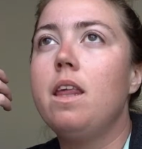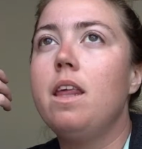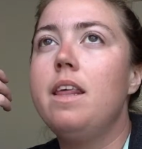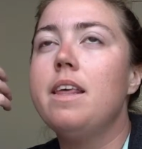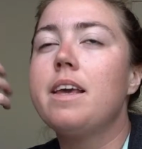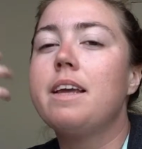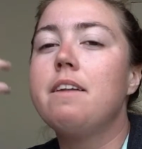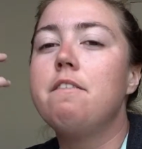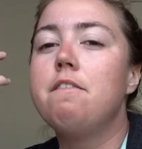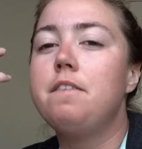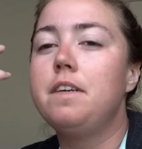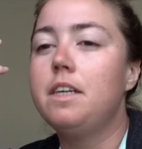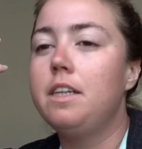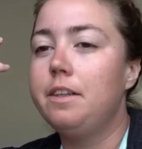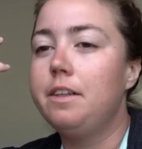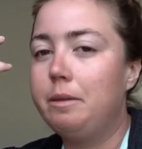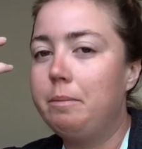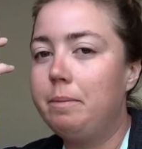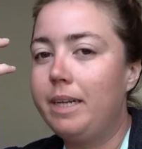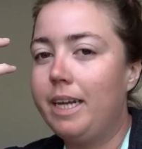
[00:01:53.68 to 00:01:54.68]
It can feel a
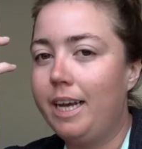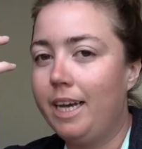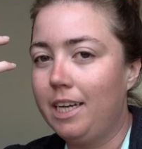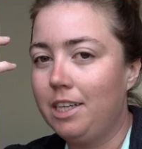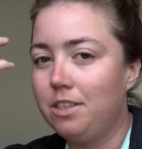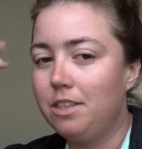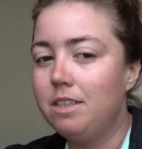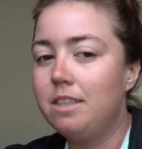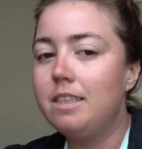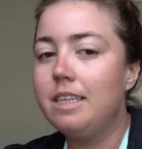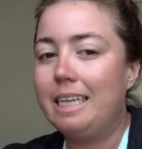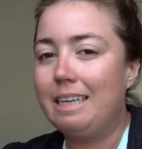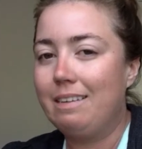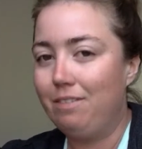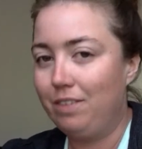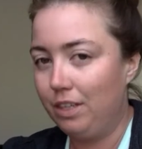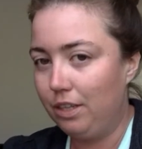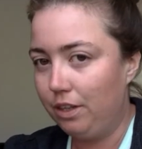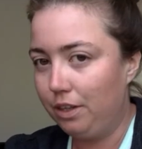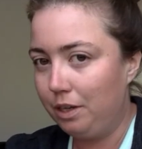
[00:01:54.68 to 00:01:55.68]
little bit anxious. It can
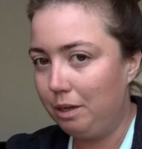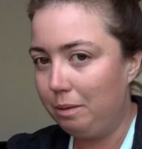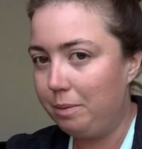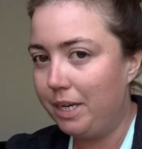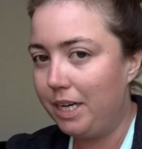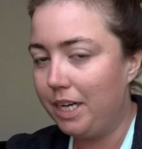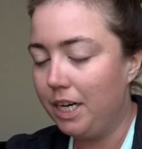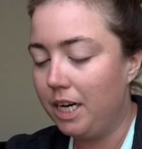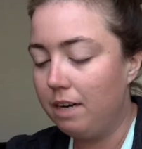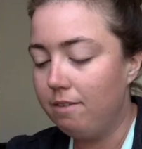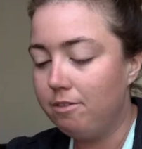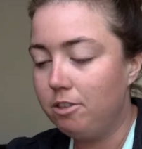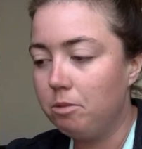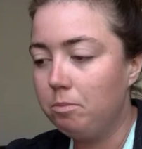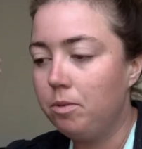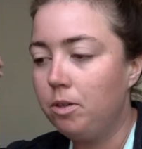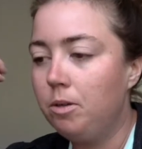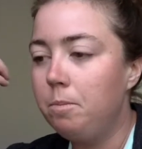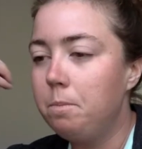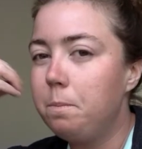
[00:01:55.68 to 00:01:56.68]
feel a little bit
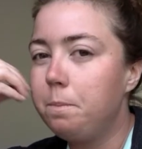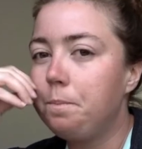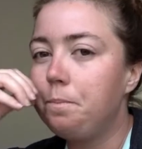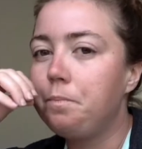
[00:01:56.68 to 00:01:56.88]
uncomfortable.